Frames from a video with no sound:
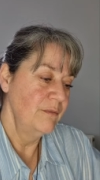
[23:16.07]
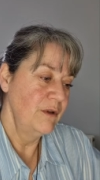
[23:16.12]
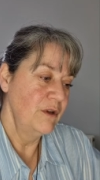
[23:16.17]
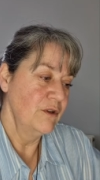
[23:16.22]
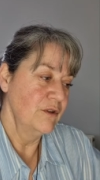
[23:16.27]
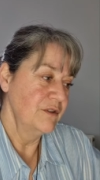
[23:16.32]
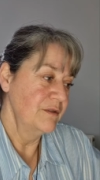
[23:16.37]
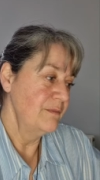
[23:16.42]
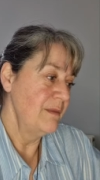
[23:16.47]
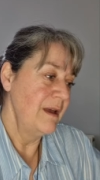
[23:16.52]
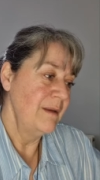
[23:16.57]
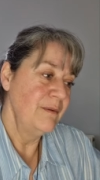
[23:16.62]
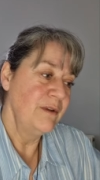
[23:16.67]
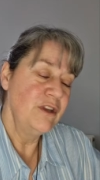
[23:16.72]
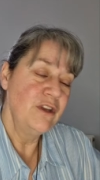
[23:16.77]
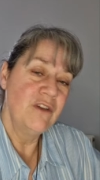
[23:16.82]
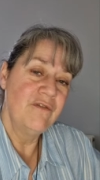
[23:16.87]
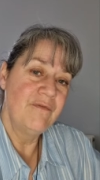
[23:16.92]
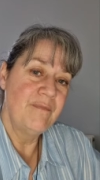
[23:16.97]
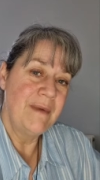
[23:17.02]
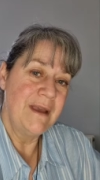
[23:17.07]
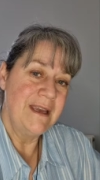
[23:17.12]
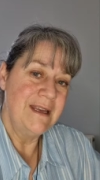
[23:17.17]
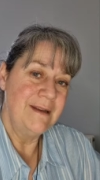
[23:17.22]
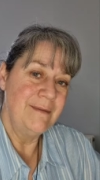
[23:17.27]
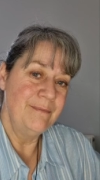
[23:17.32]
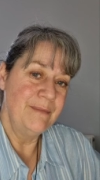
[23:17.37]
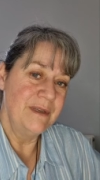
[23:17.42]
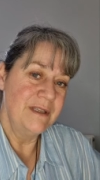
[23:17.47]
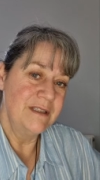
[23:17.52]
because maybe you've
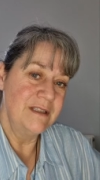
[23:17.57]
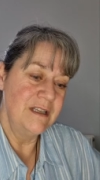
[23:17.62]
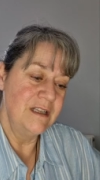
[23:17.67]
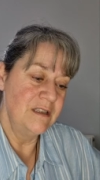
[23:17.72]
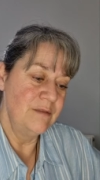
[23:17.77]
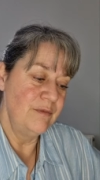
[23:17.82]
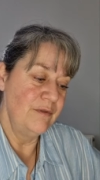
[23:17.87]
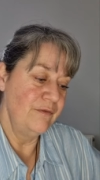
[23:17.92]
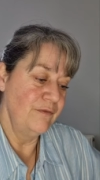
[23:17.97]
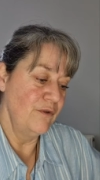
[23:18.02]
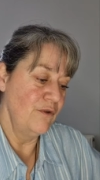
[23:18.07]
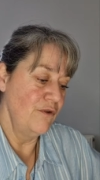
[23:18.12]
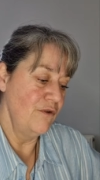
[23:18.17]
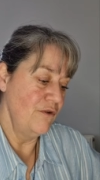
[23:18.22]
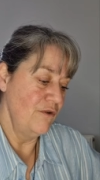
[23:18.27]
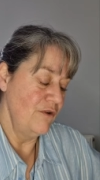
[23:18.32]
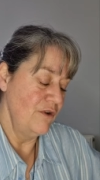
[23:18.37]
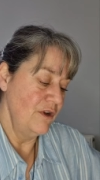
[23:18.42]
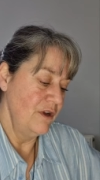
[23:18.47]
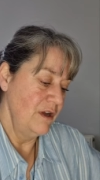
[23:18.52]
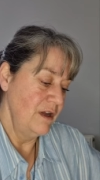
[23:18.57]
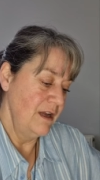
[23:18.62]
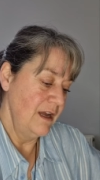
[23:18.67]
been in business before